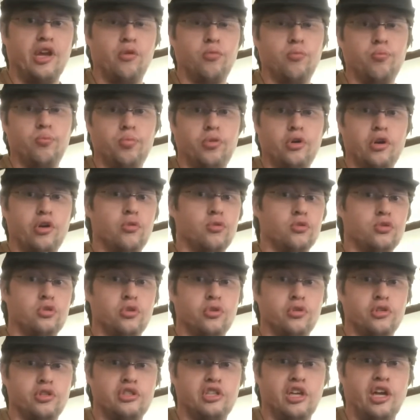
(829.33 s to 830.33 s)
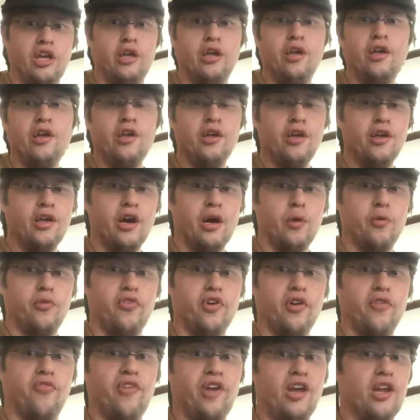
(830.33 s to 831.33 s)
prequel trilogy. If
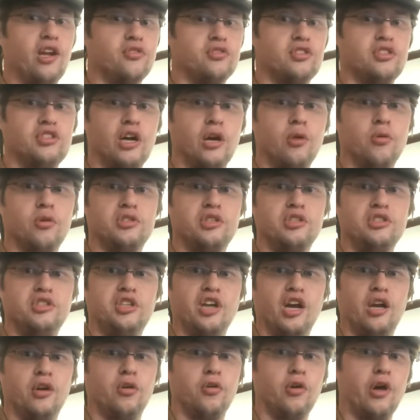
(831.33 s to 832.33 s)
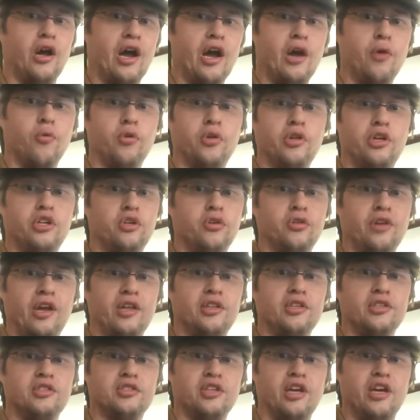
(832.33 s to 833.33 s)
you're a fan of StarArs in general, I really do
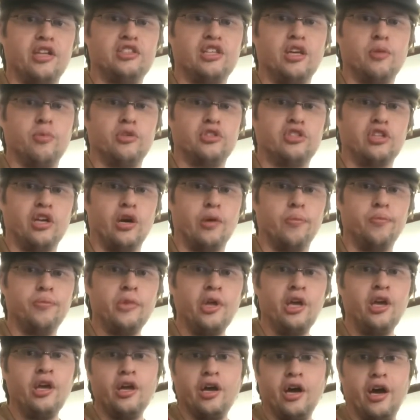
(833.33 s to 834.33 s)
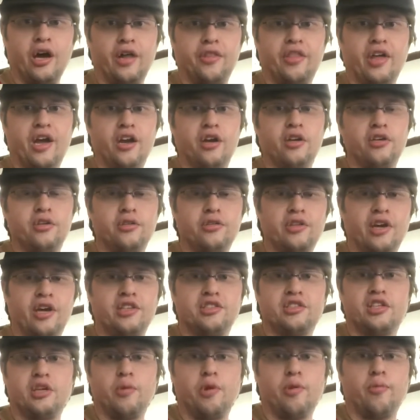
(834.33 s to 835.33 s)
like this lightsaber. So that
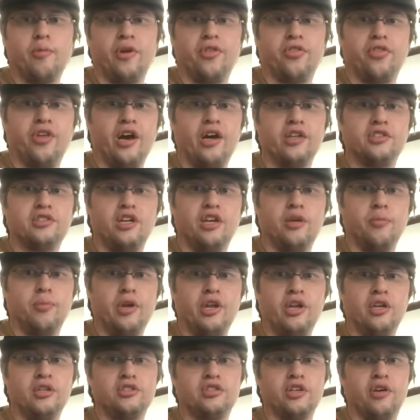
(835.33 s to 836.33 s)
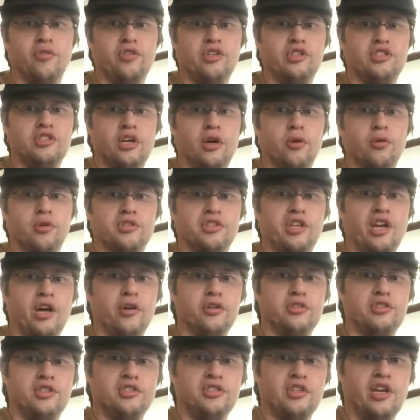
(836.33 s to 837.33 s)
is going to be my thoughts and opinions of the Star Wars
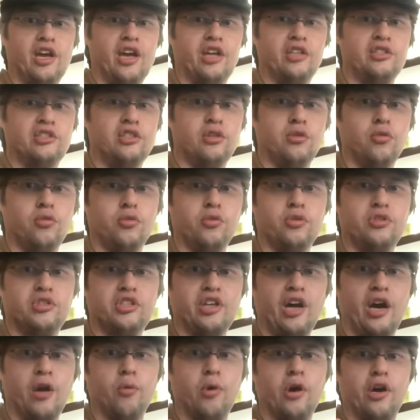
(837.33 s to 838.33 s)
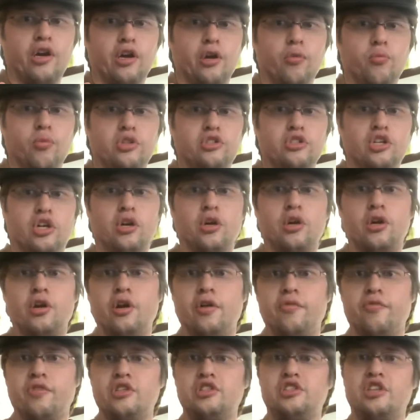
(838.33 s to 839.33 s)
Galaxy's Edge Luke Skywalker Return
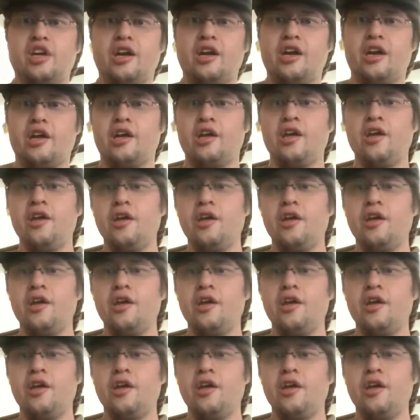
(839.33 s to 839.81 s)
of the Jedi